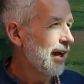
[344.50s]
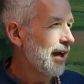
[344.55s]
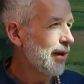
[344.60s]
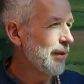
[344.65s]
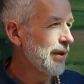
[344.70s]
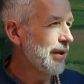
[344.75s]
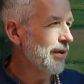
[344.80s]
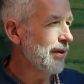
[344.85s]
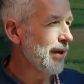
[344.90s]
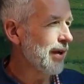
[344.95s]
and
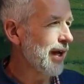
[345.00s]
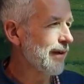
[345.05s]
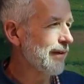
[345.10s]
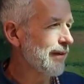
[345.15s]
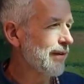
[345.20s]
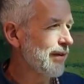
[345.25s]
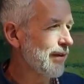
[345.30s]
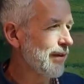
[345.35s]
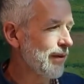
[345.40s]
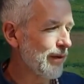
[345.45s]
we don't
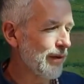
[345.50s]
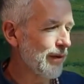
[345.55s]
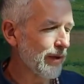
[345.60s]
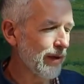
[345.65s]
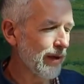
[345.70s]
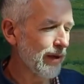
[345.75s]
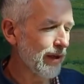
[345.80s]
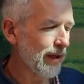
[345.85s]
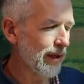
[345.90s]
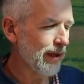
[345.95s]
have
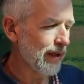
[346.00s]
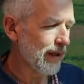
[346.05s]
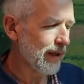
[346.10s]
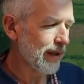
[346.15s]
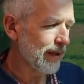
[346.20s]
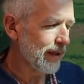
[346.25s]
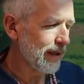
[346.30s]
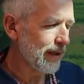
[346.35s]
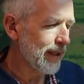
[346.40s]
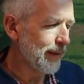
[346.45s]
to
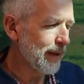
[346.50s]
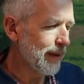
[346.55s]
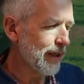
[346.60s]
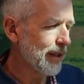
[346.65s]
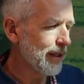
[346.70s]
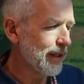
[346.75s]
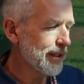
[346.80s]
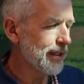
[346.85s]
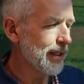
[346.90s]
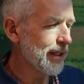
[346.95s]
limit
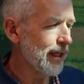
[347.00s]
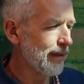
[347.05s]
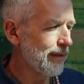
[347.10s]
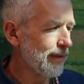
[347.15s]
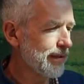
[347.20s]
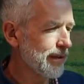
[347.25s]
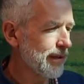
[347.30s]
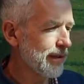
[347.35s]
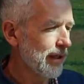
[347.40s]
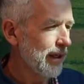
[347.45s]

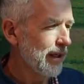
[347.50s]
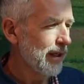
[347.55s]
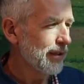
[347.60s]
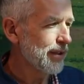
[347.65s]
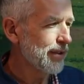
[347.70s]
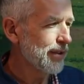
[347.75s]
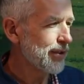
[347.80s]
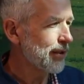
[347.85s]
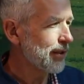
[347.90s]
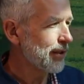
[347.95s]
ourselves
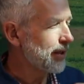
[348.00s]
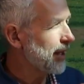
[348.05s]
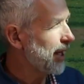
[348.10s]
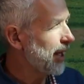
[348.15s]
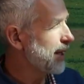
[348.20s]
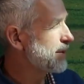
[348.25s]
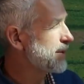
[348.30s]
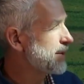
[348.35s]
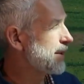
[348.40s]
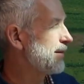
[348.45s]
to certain
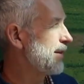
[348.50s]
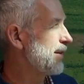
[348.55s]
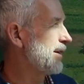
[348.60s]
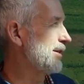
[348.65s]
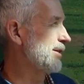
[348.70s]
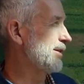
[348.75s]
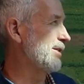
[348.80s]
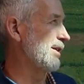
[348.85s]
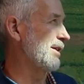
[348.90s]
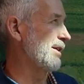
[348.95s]
types of
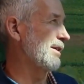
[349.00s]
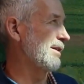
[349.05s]
energy.